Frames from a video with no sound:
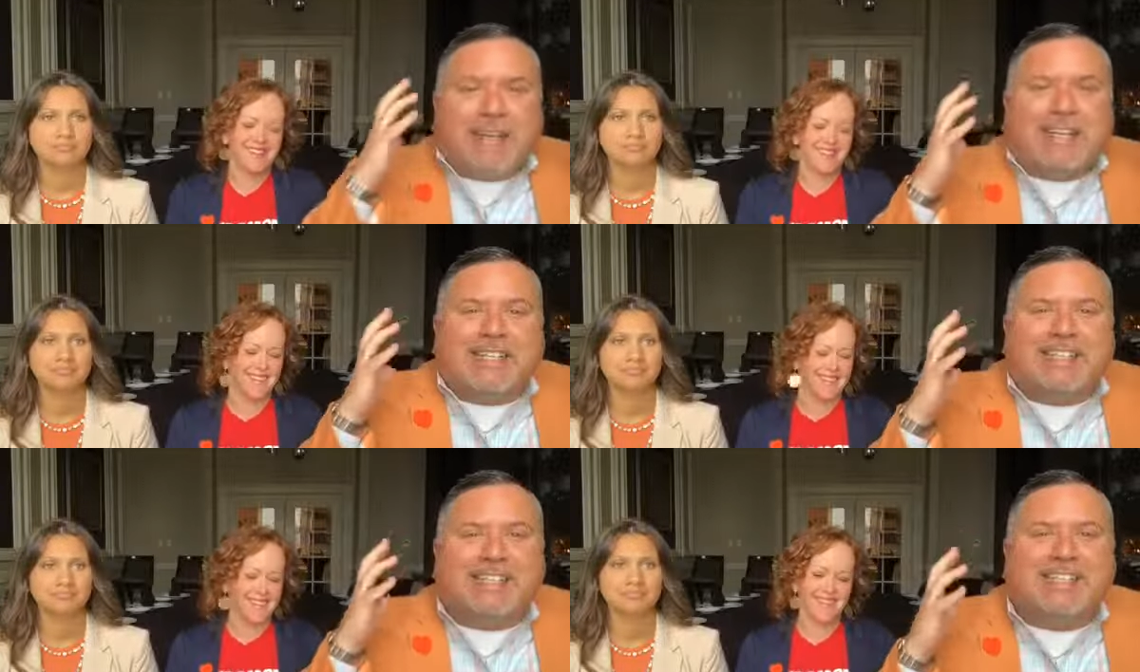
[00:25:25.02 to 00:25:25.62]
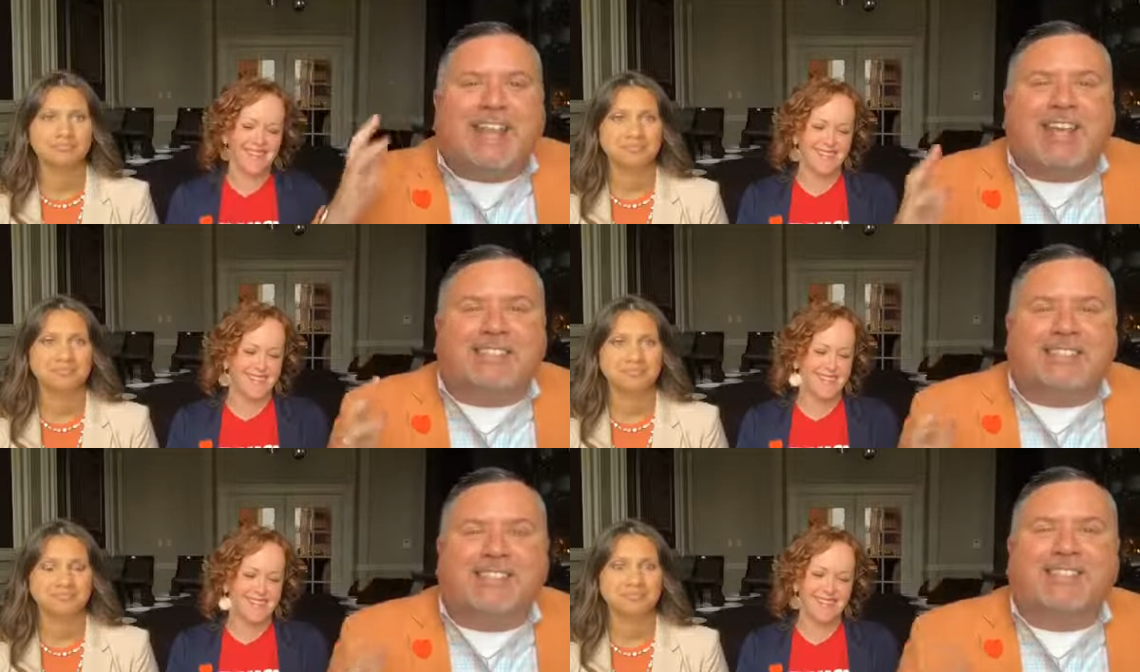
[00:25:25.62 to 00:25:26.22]
Speaker 1: make
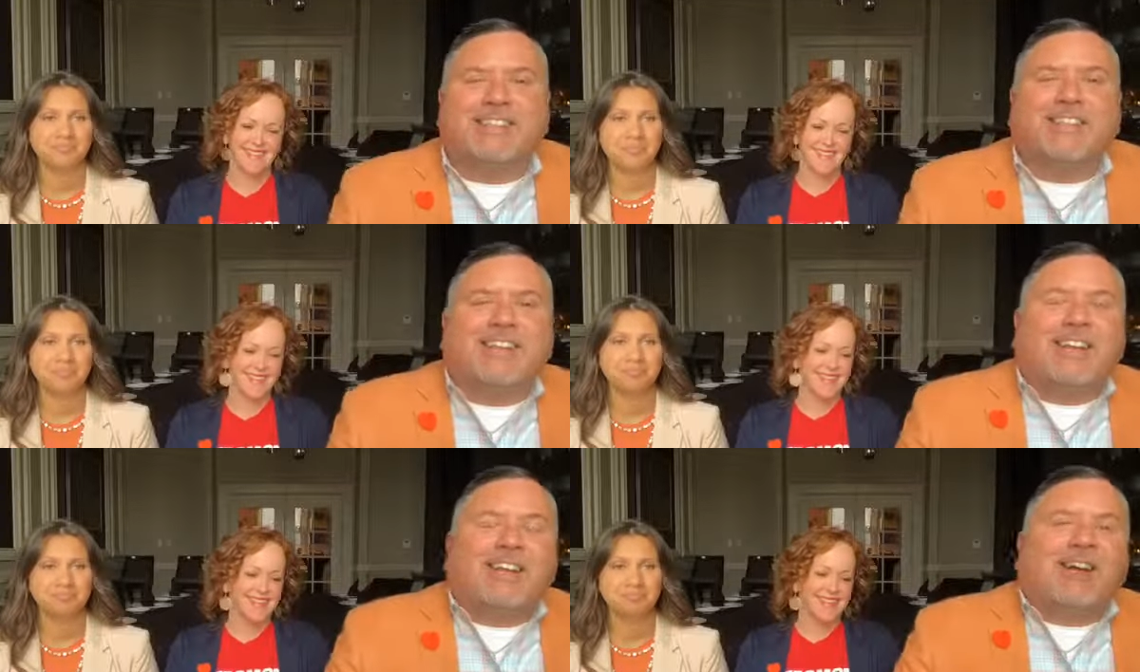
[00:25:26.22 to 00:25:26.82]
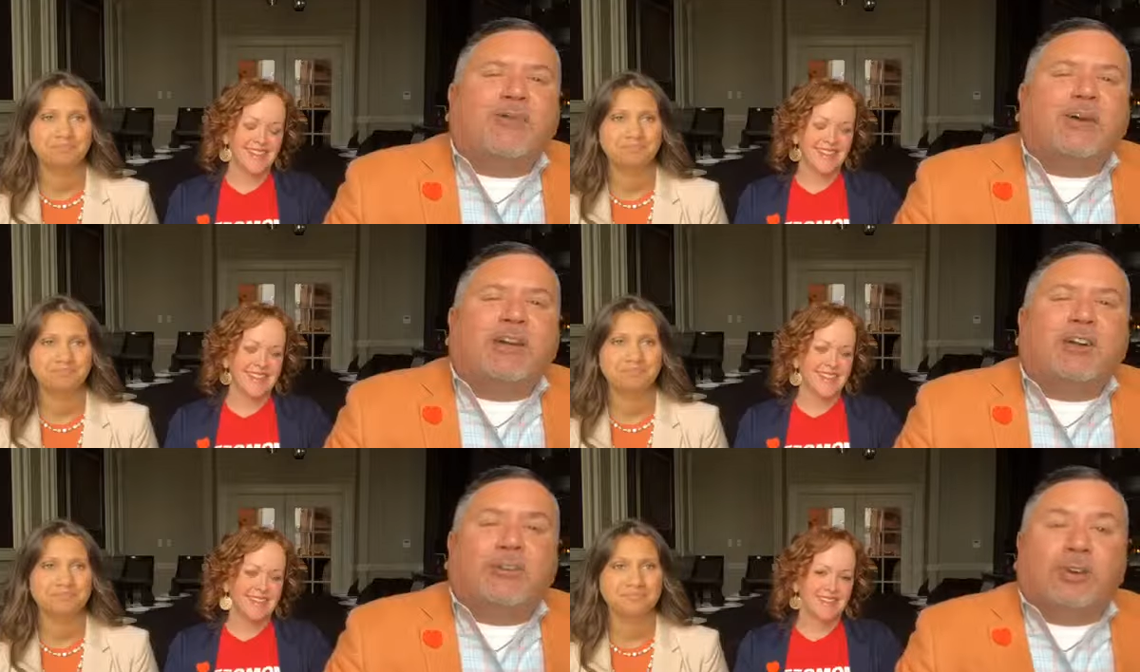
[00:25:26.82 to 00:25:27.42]
sense. Oh my
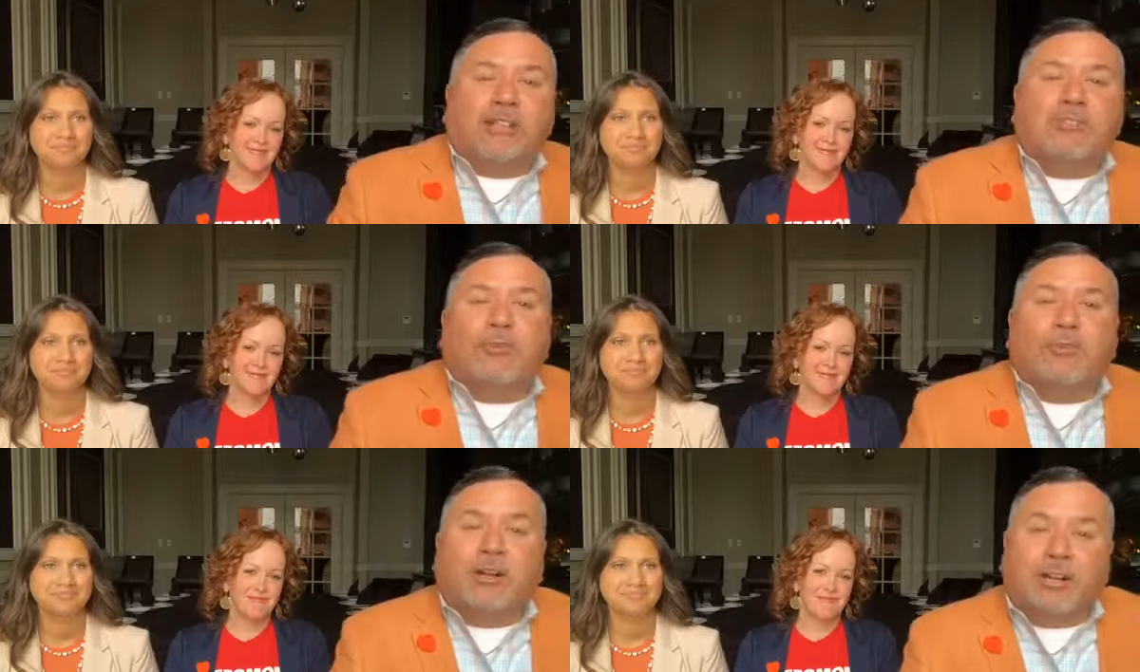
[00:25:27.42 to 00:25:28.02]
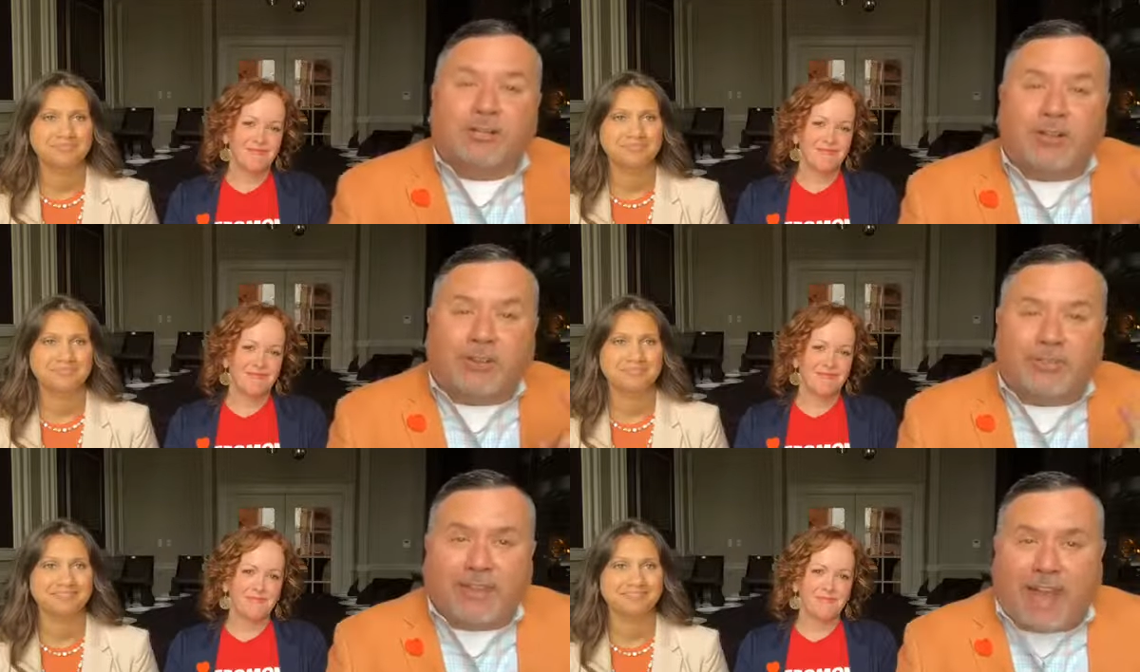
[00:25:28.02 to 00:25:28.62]
God, all right. So we're gonna
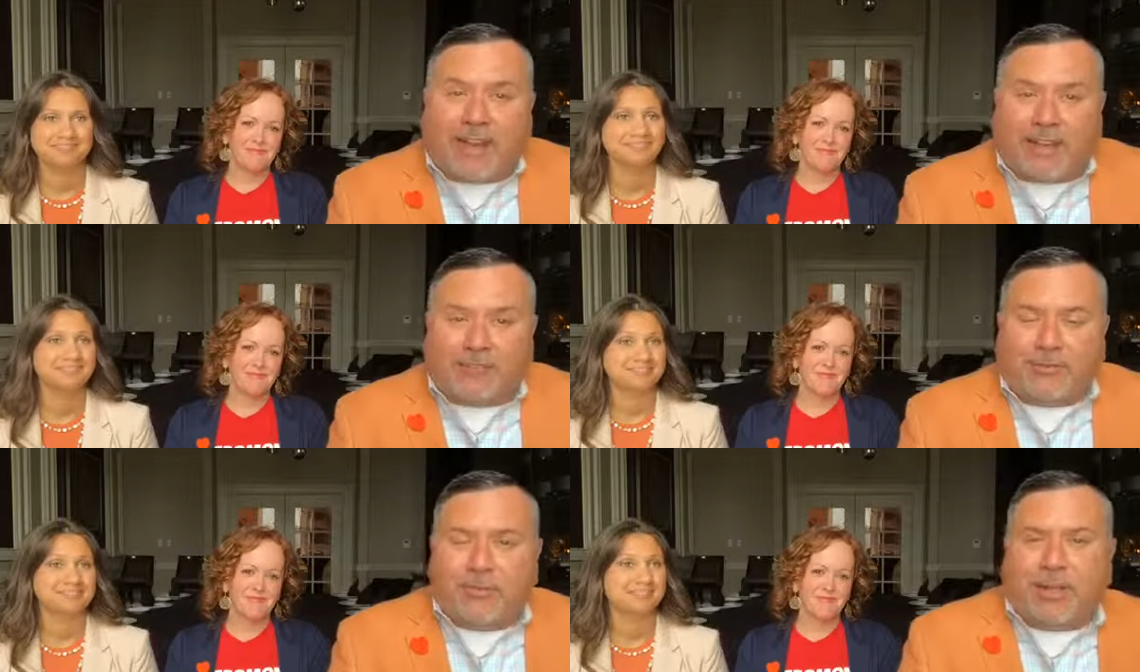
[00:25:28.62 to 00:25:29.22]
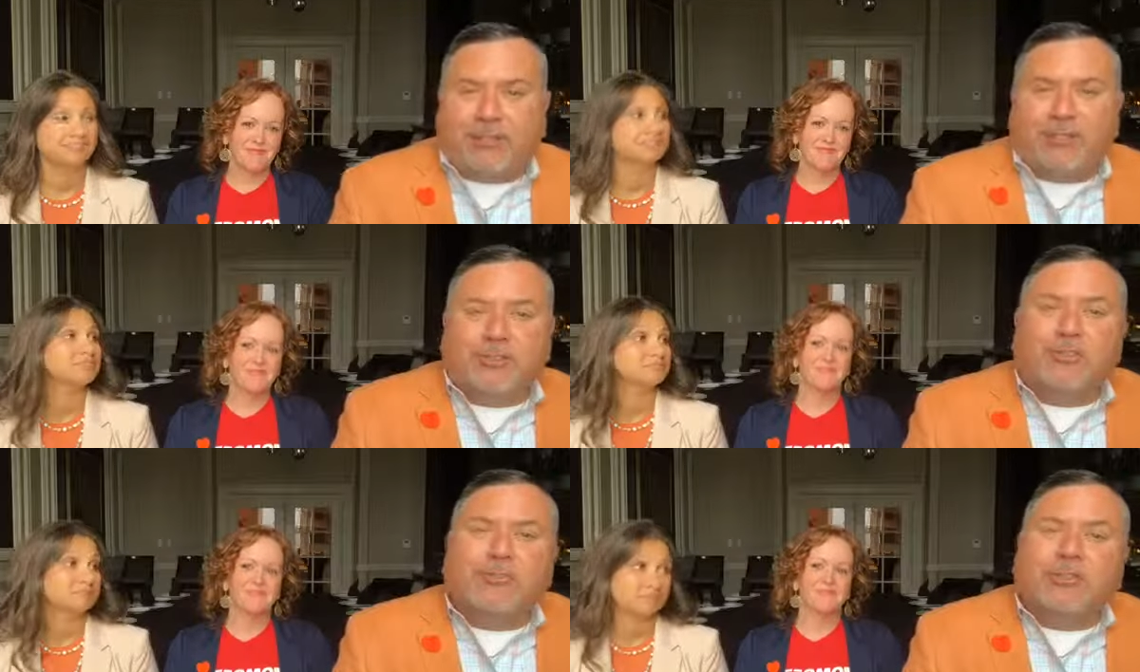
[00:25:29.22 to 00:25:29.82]
share that information
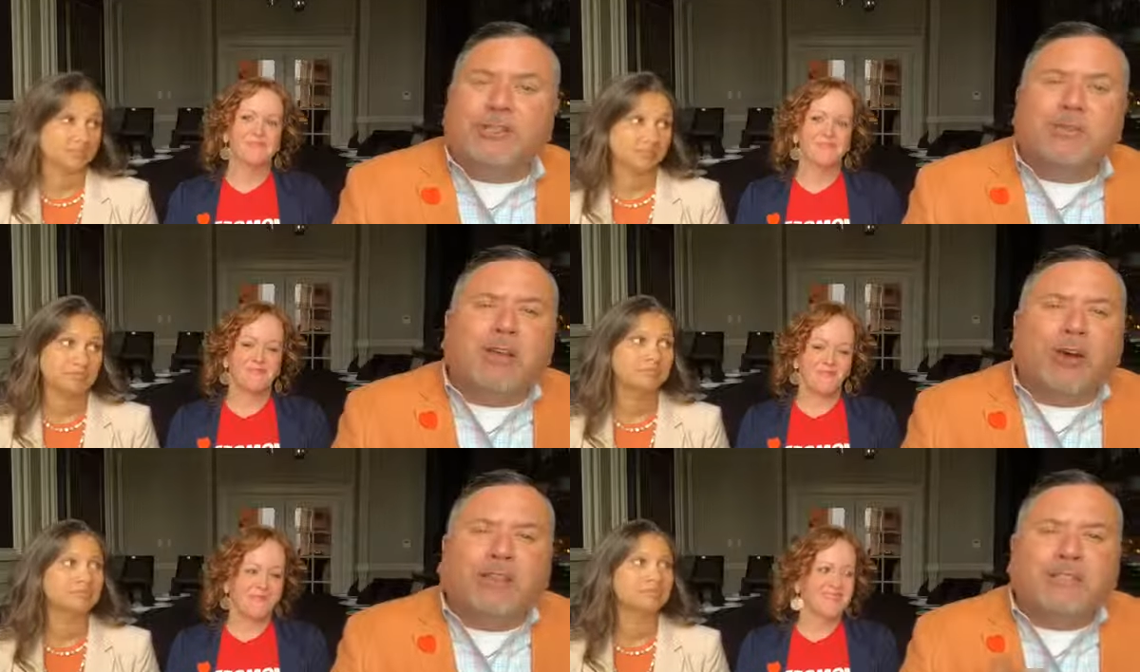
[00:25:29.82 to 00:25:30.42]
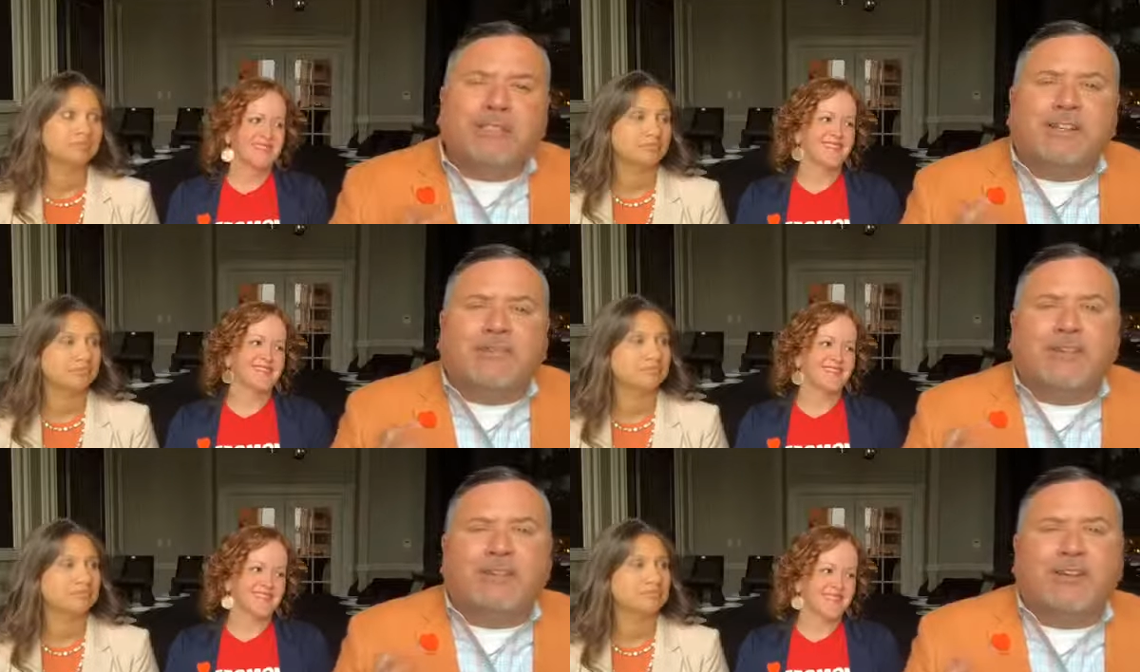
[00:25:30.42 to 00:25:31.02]
too. Trust me, all of the
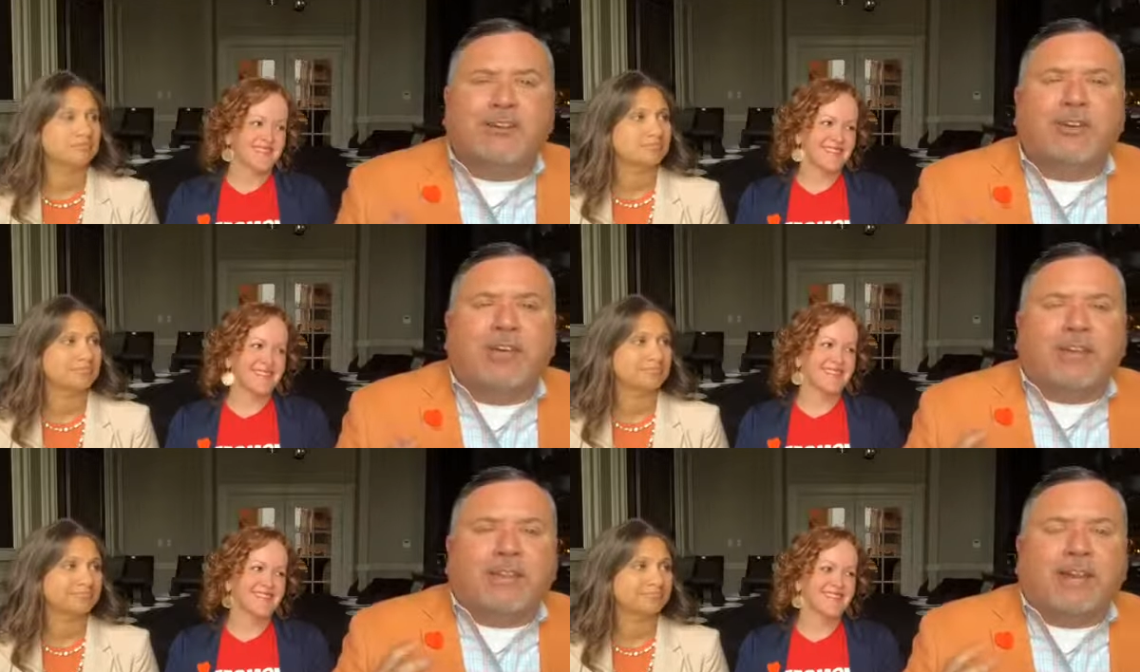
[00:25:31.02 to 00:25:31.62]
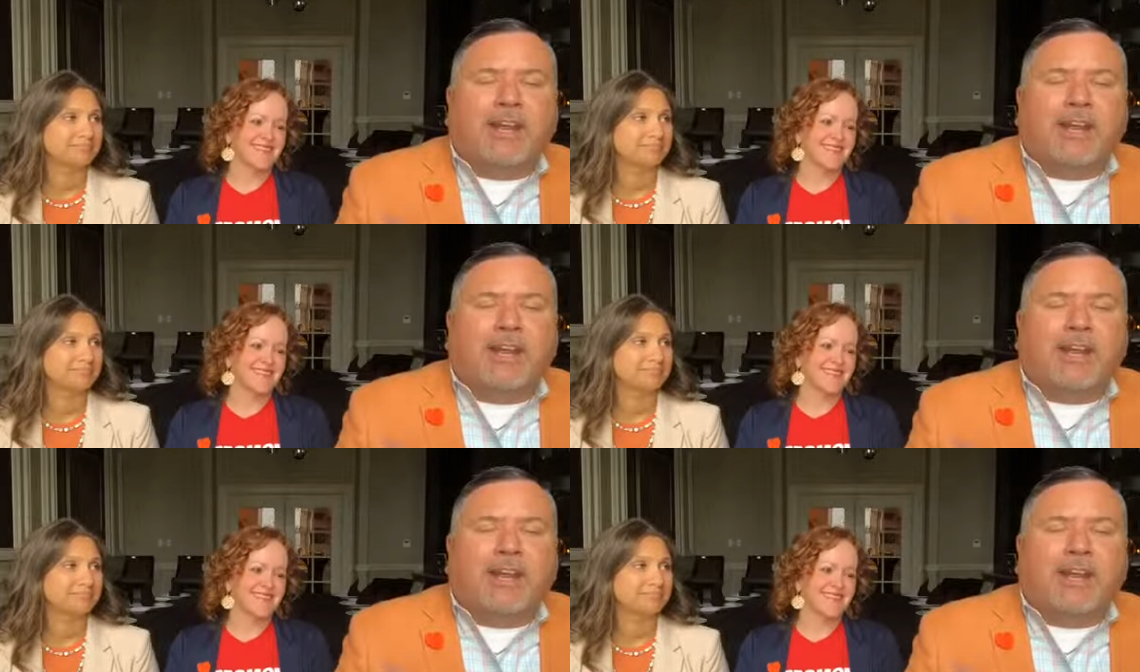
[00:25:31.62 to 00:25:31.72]
stuff that they're, that